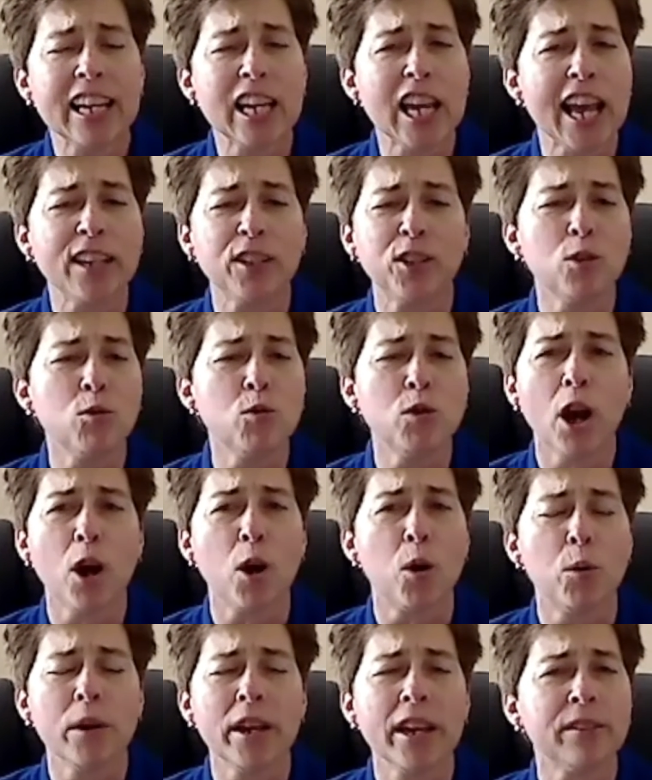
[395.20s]
as you
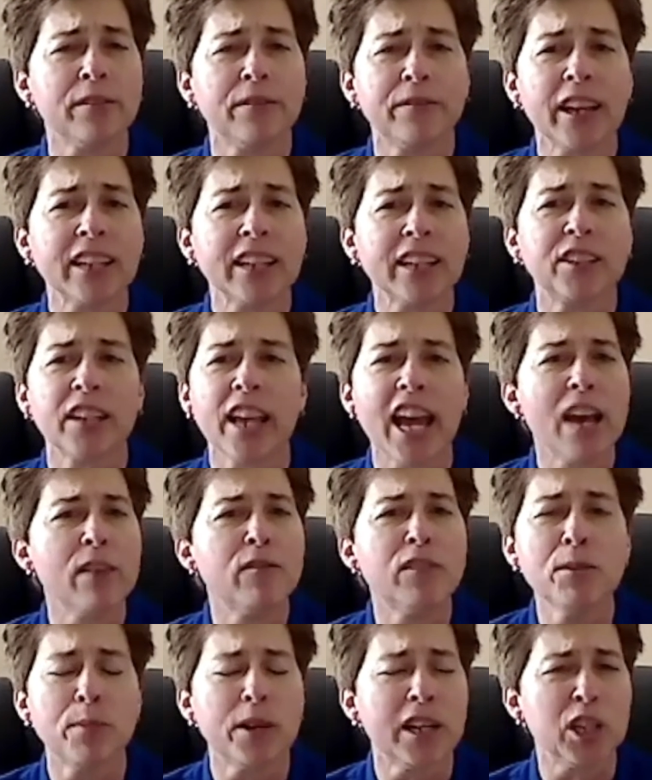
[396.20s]
know, it affects
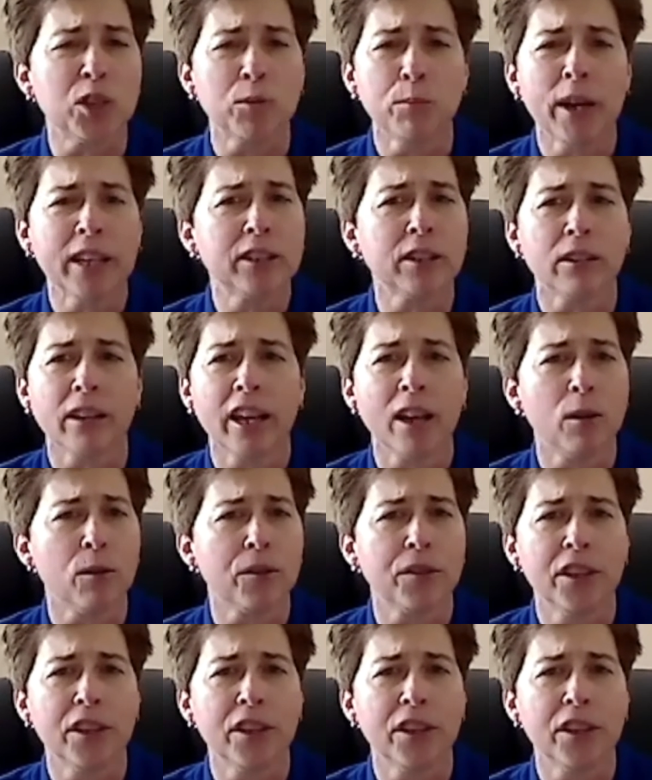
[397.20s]
everybody's mental health.